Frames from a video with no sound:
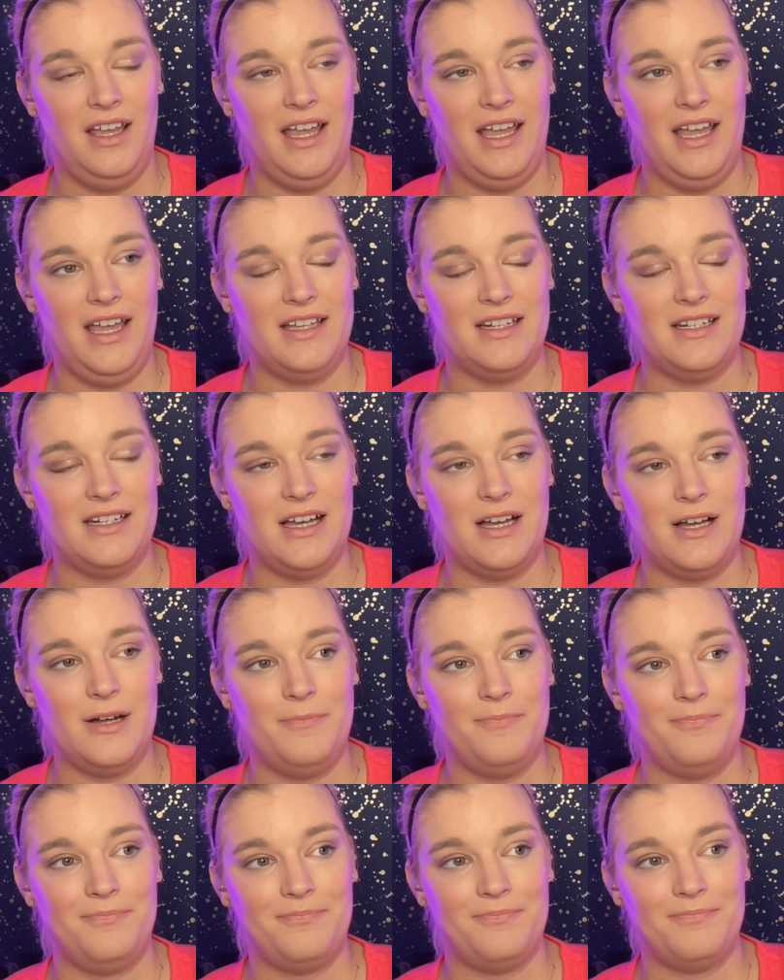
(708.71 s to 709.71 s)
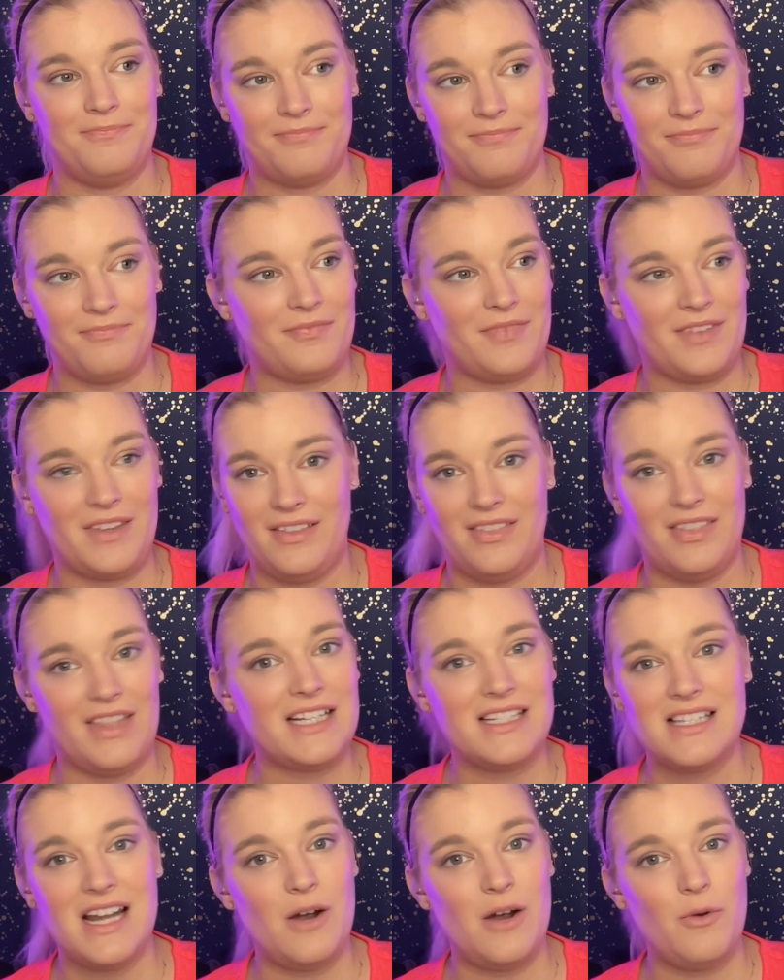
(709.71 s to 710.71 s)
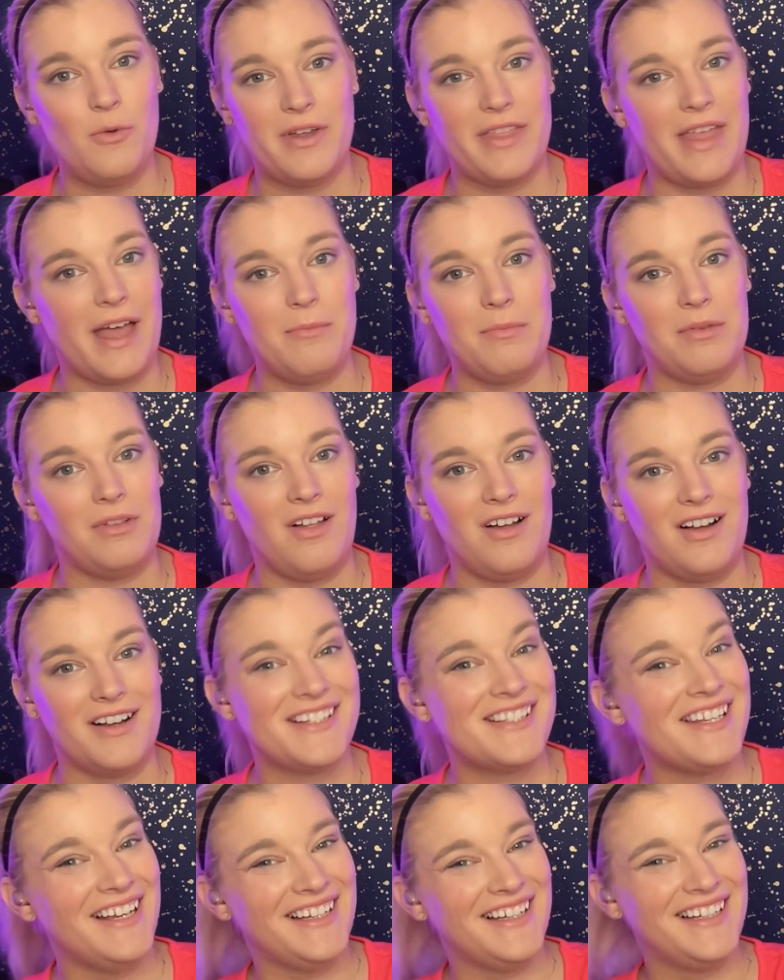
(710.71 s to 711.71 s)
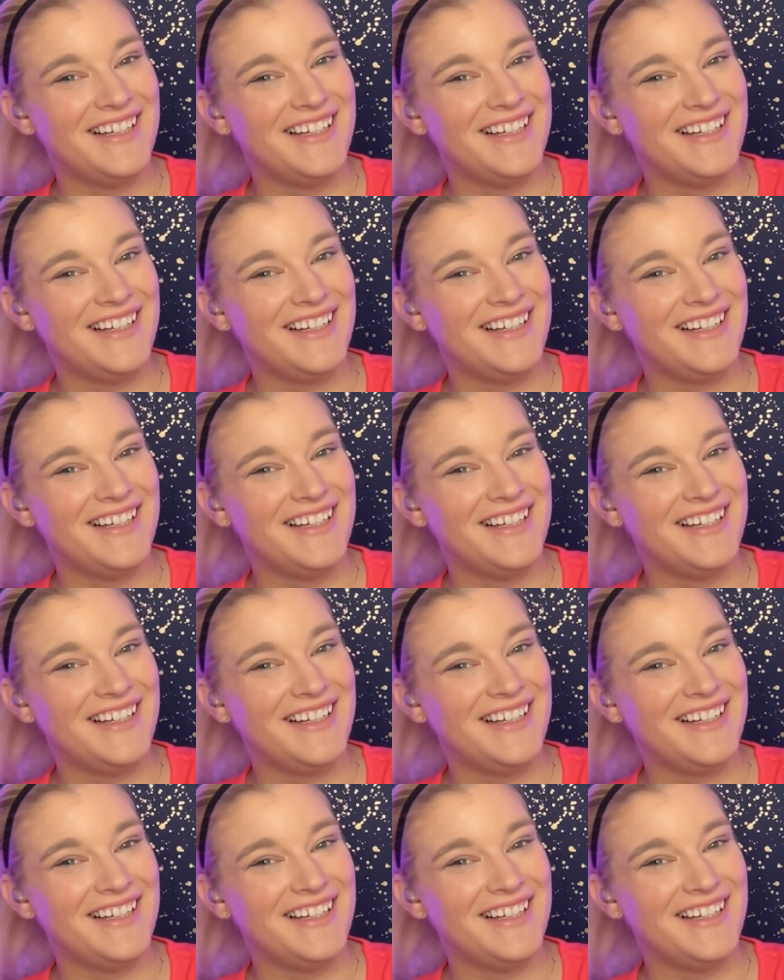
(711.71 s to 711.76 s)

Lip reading: And that's not where that belongs.